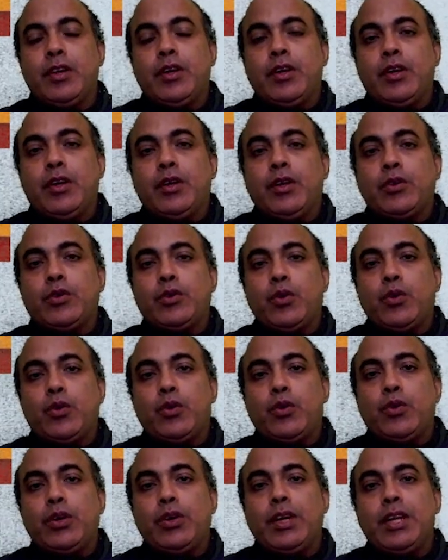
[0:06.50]
So
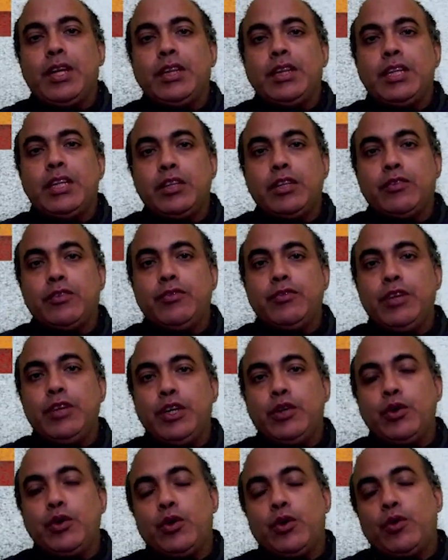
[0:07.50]
in this
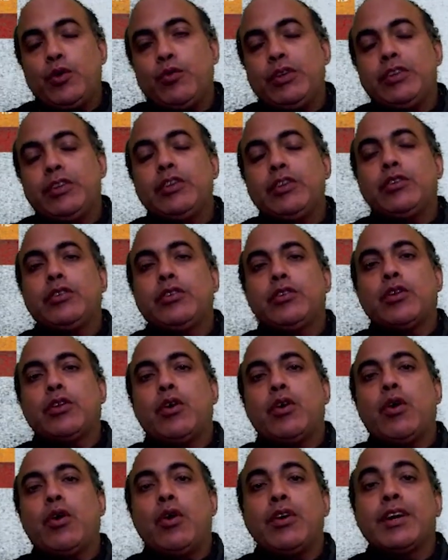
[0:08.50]
video, which is
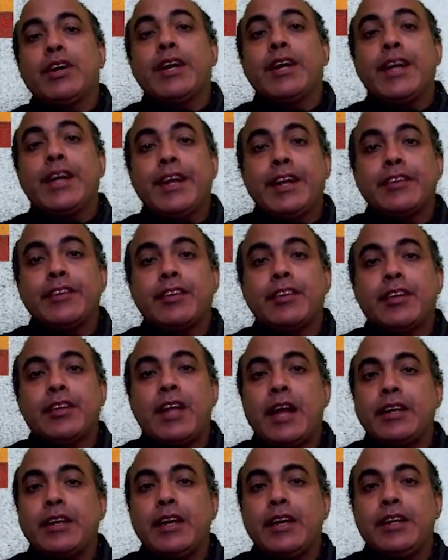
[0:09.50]
on regression
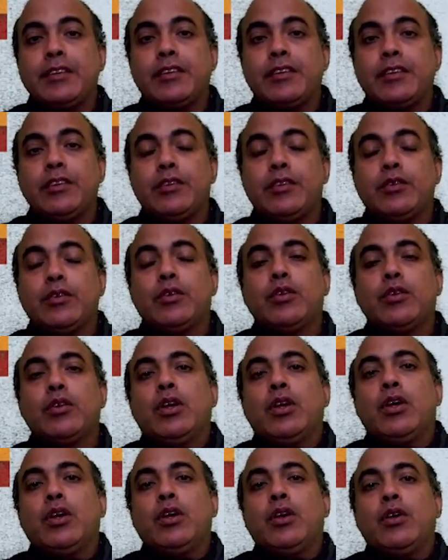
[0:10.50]
analysis,
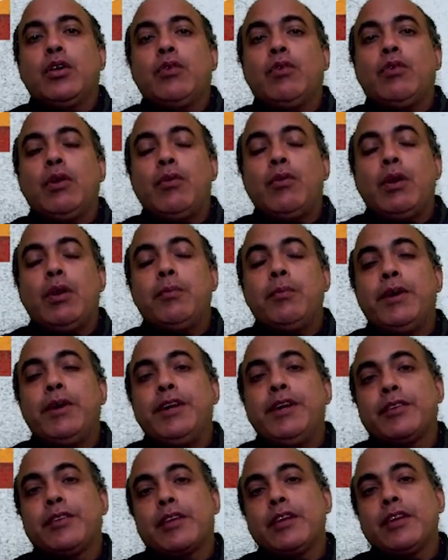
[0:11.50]
we will be
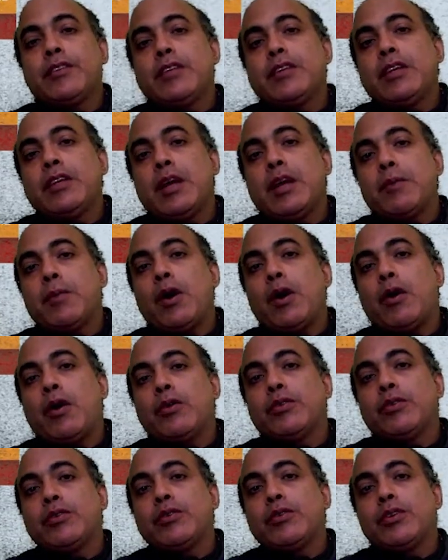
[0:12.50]
discussing about
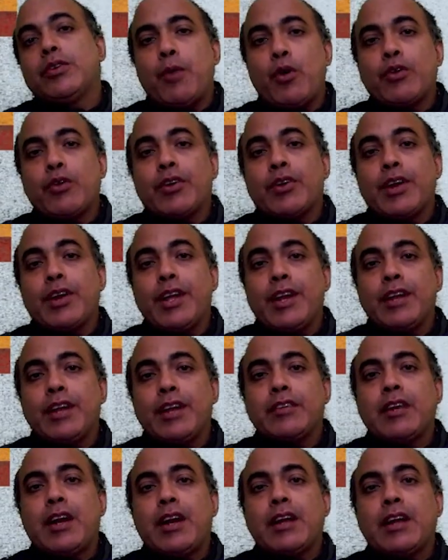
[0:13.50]
regression
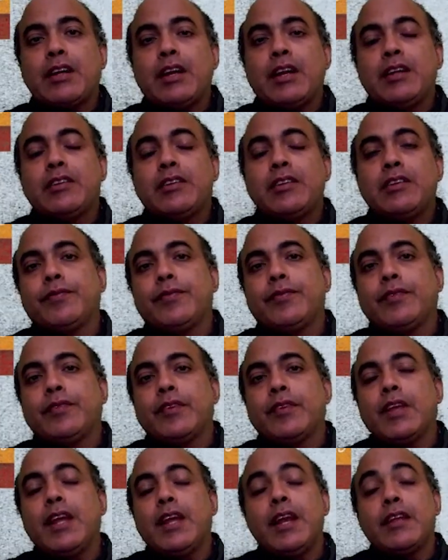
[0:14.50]
analysis
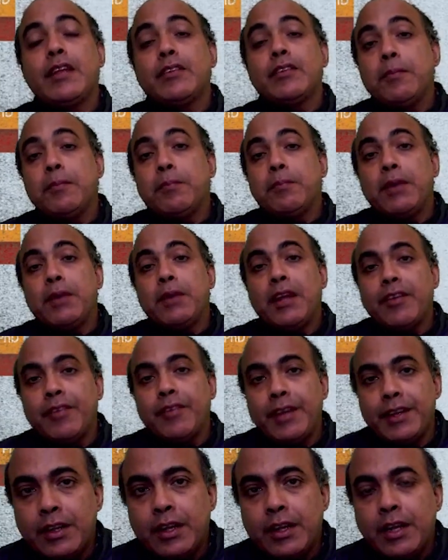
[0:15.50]
in a simpler way.
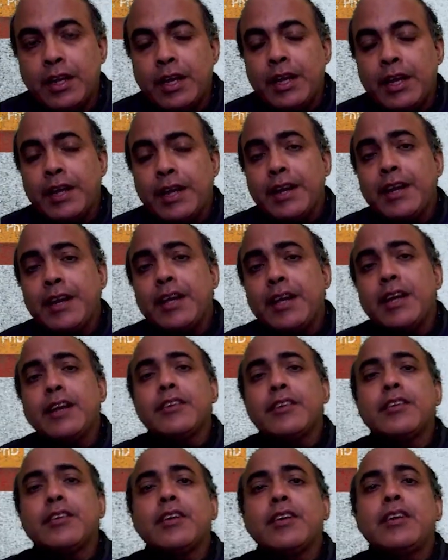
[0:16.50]

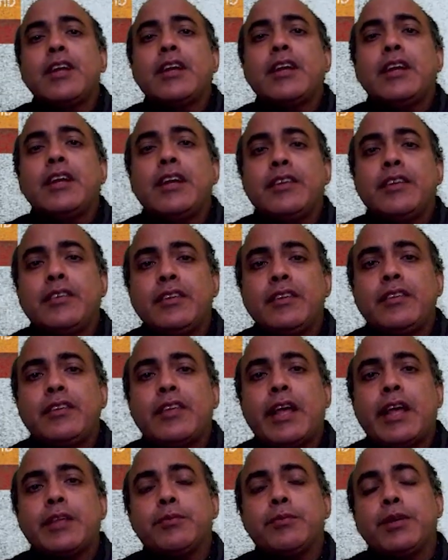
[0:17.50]
Regression analysis has
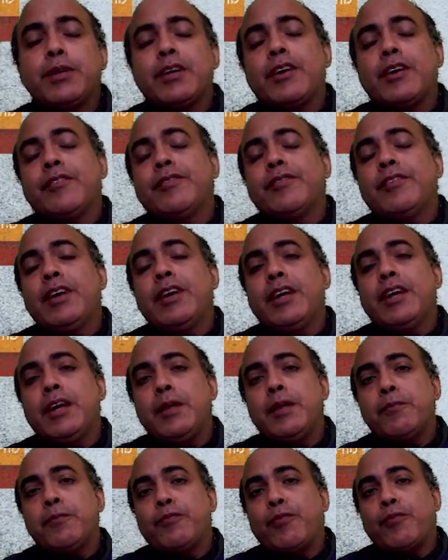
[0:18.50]
become very
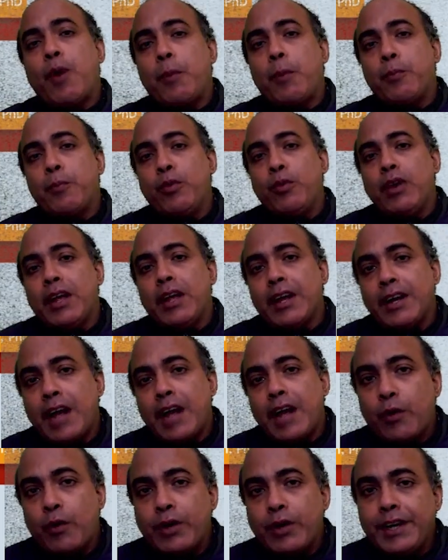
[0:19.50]
popular
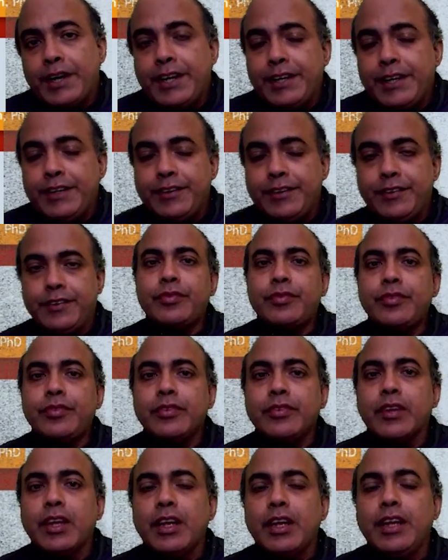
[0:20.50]
nowadays
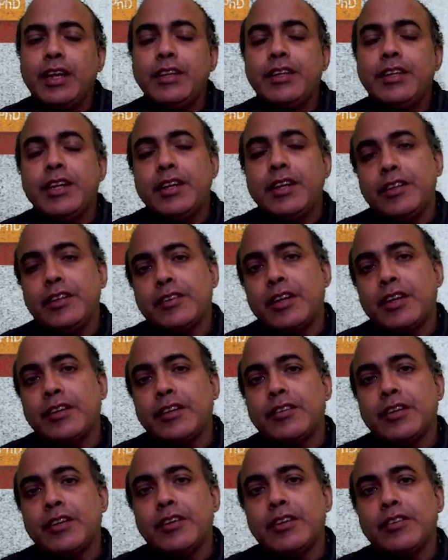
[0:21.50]
in the
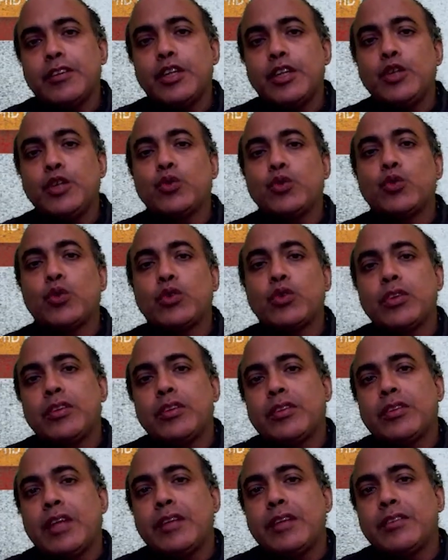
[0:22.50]
researches in social
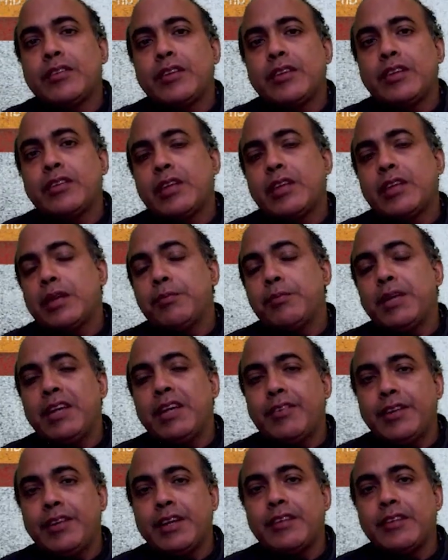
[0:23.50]
sciences and
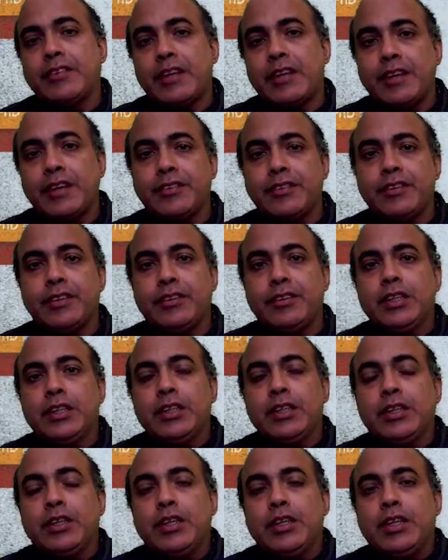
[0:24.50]
behavioral sciences.
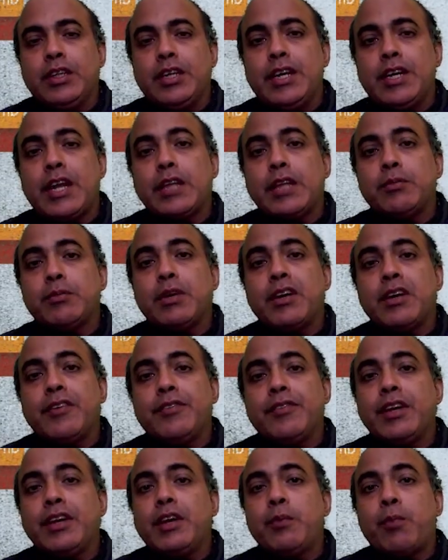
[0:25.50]
It has become
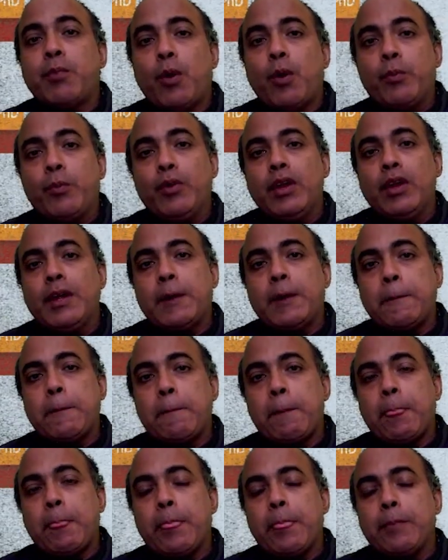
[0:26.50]
very popular
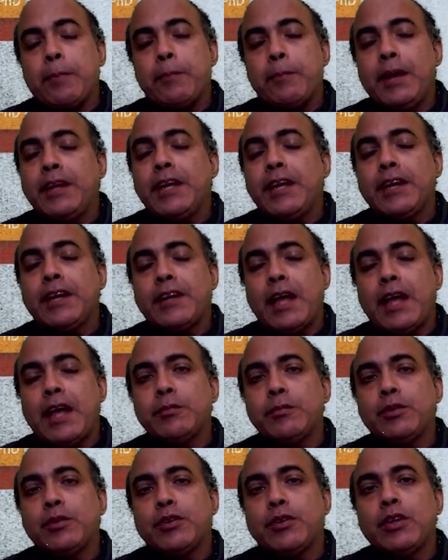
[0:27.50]
many a times
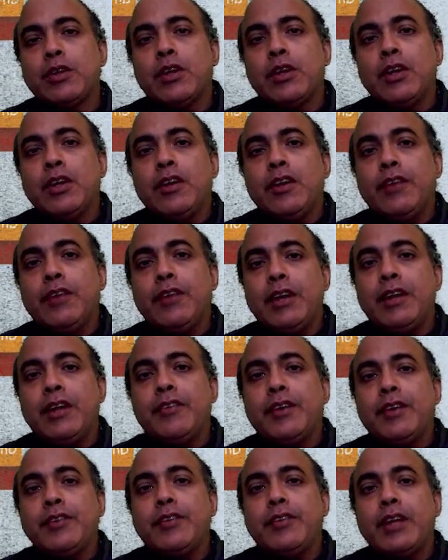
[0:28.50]
whenever
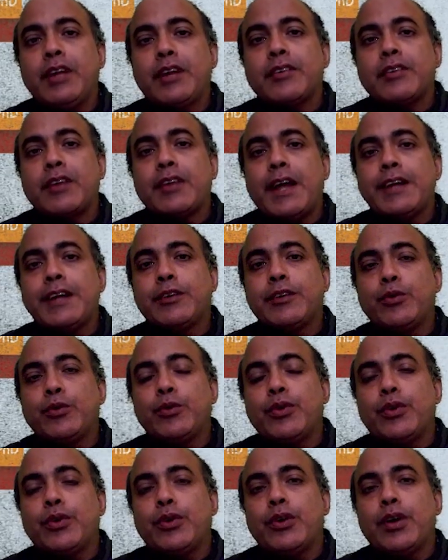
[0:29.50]
we are trying to
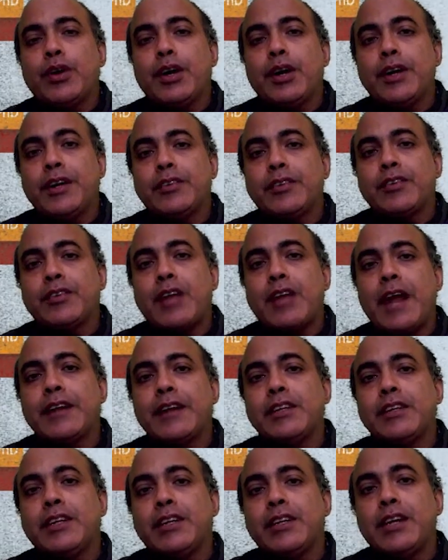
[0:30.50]
understand the
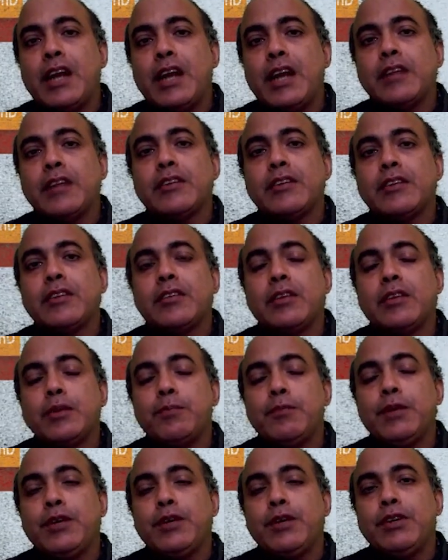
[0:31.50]
relationship
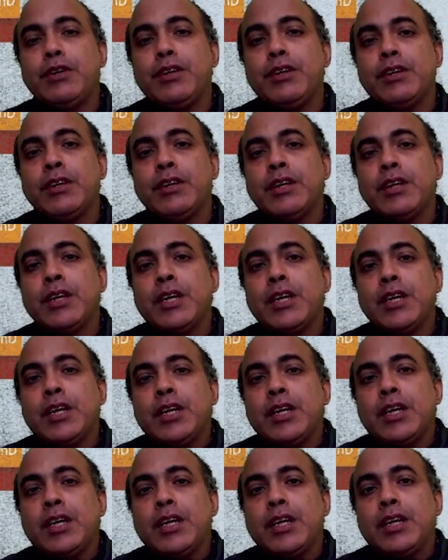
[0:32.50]
between
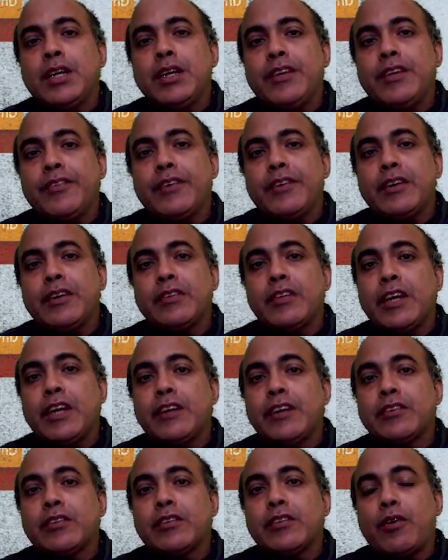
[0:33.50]
different sets
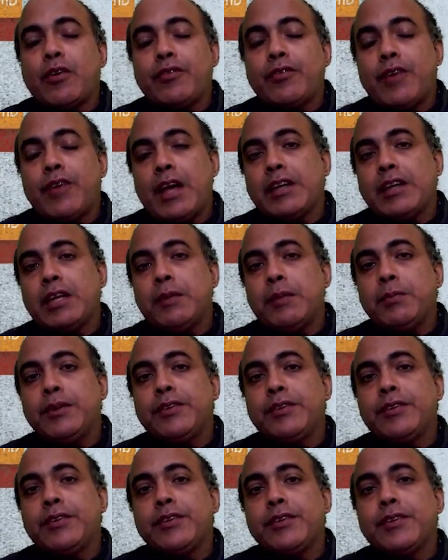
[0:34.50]
of
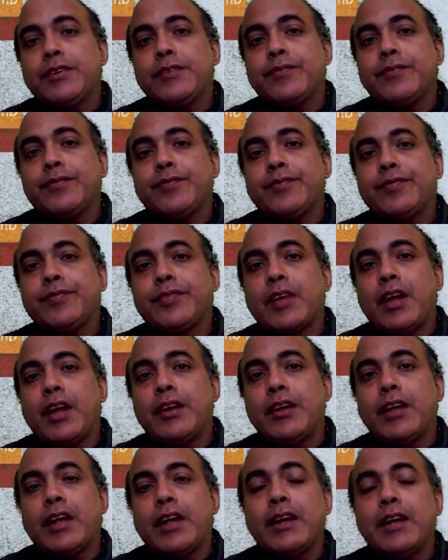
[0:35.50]
variables under
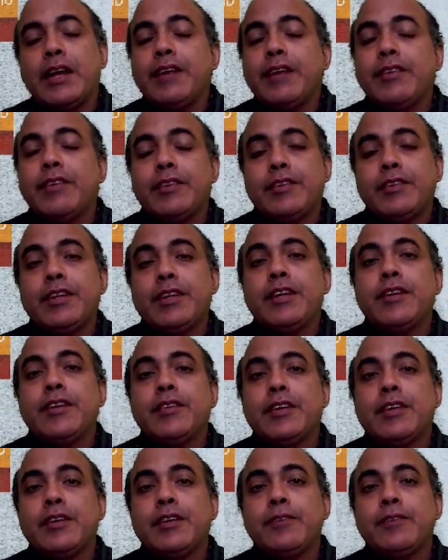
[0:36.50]
investigation,